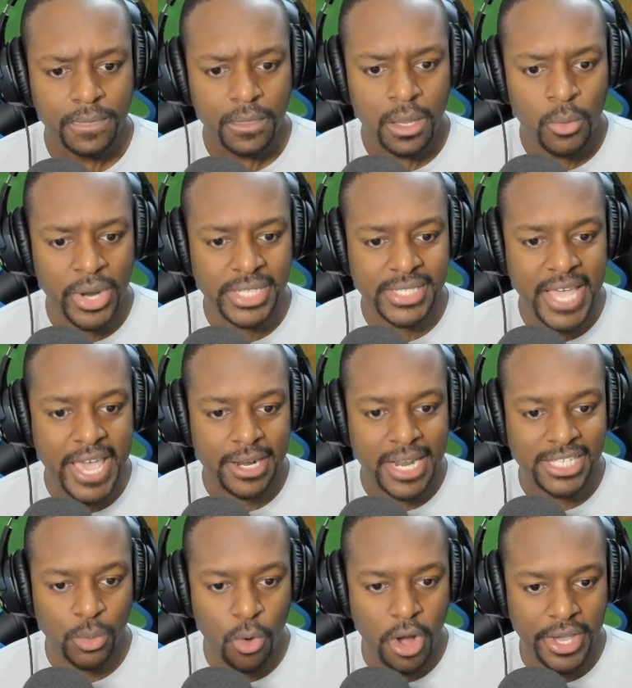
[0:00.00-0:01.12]
What is that?
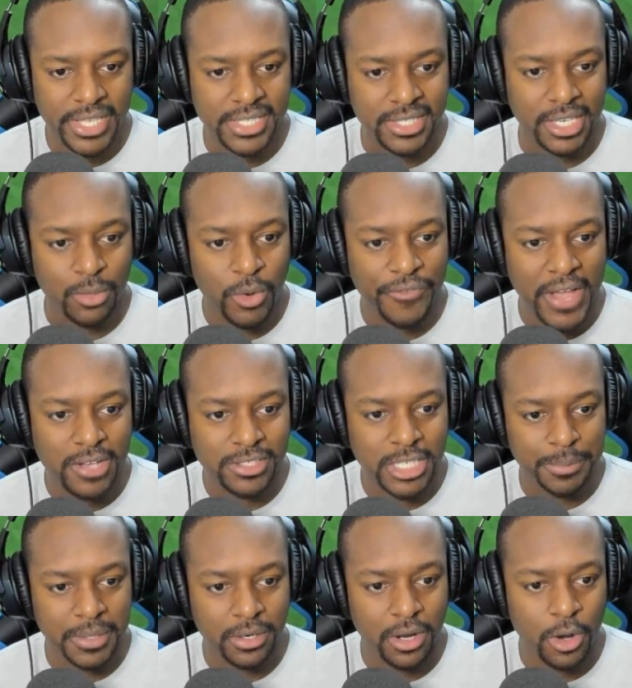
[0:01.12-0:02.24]
That's a walking stick. We found
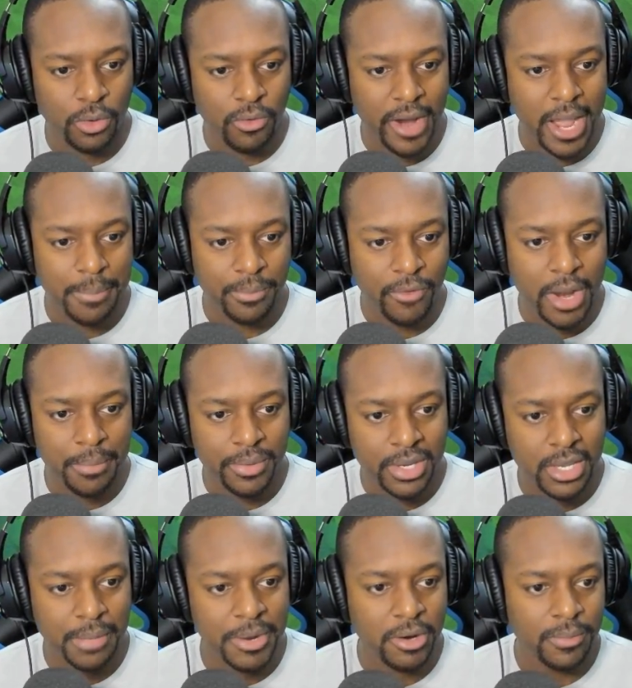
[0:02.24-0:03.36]
something. Oh, crap, crap.
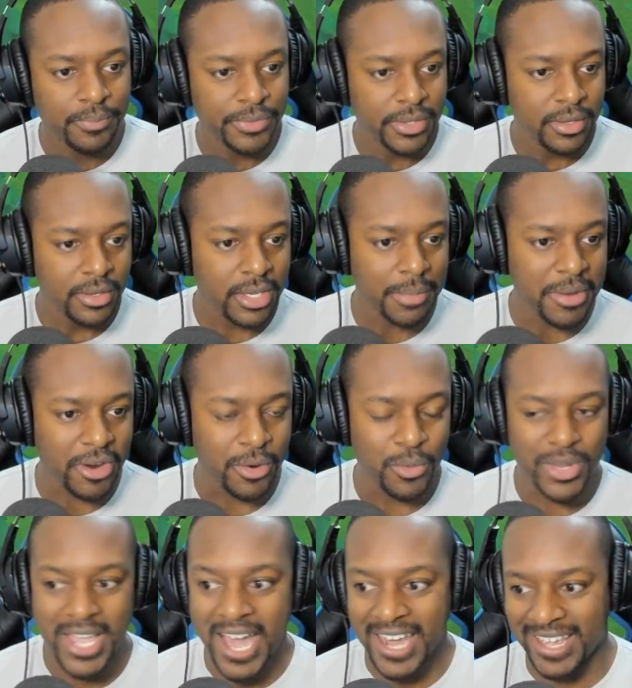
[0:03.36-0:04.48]
Come here. Come here. We
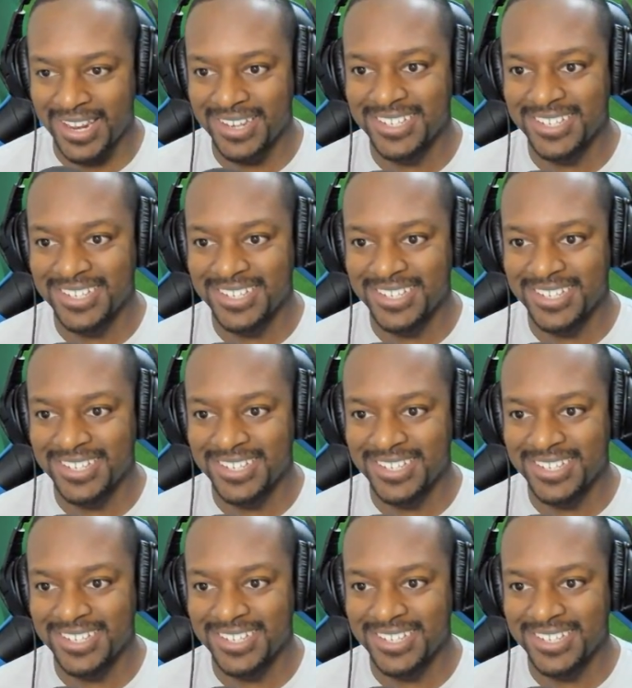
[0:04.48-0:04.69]
got it.